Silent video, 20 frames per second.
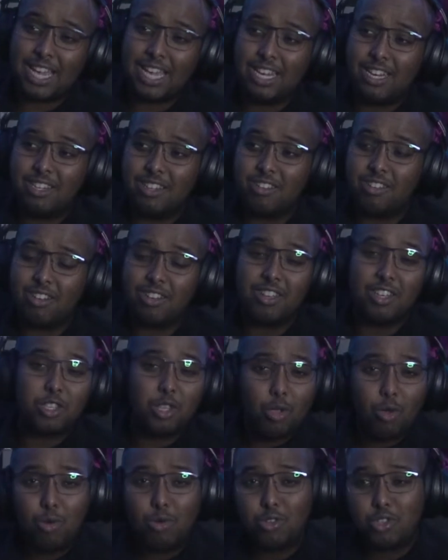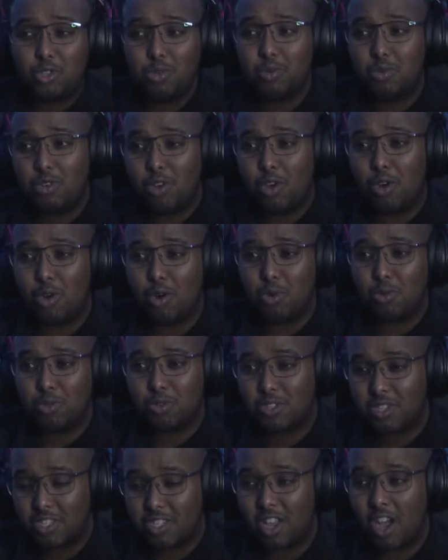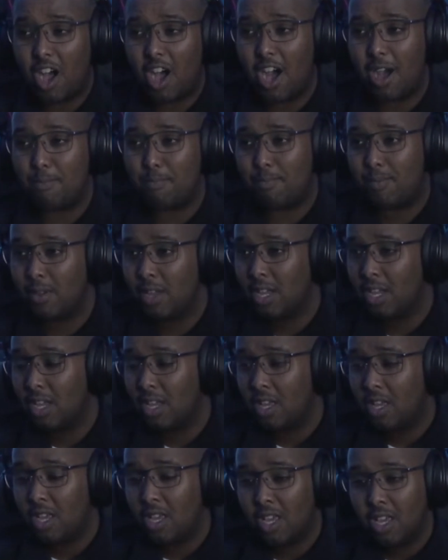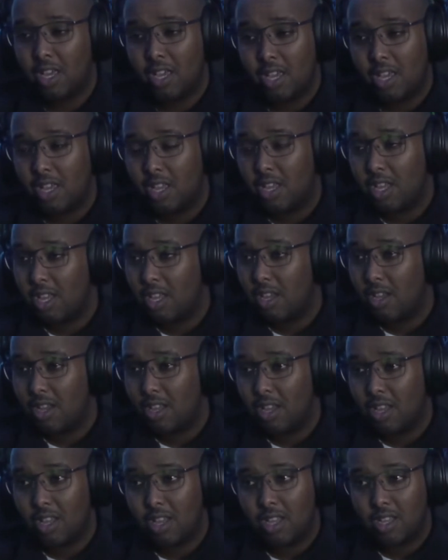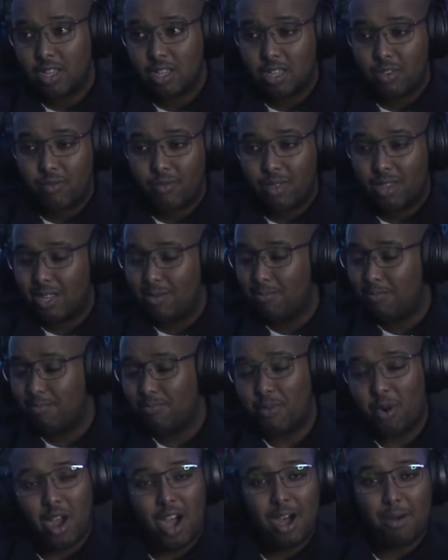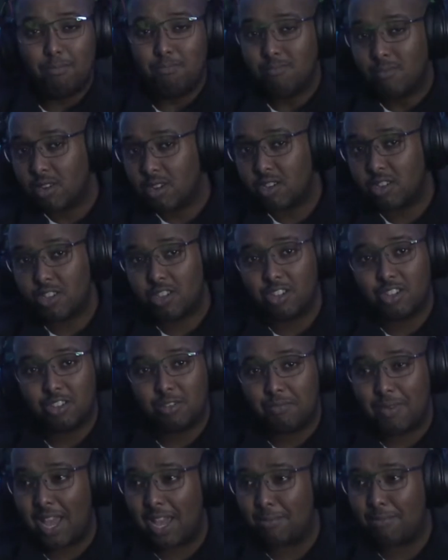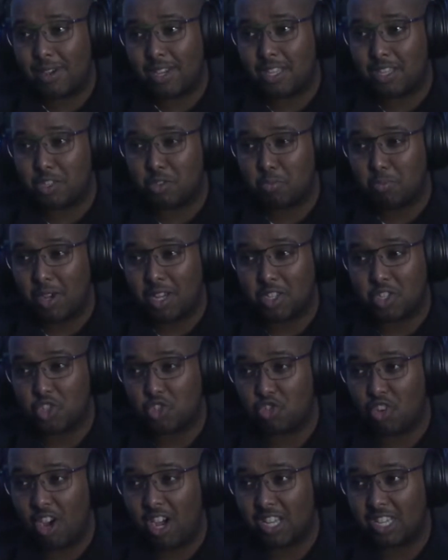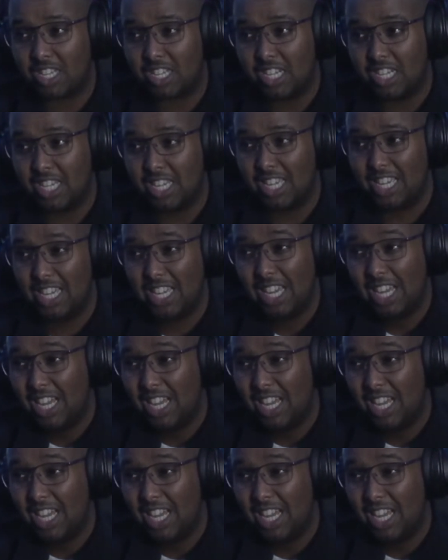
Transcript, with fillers: He literally told you no! Stop! Stubborn to the Bro, murdered, man, by this monstrosity.